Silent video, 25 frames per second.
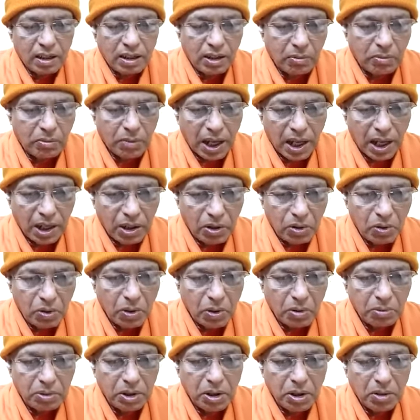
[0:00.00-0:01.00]
the
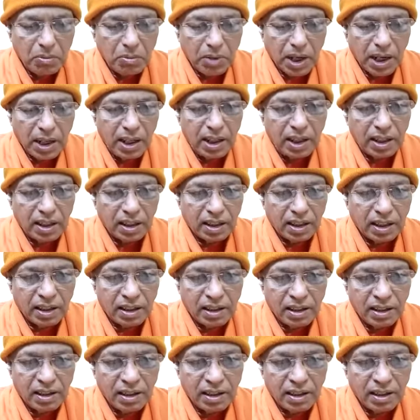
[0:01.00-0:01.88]
value of the money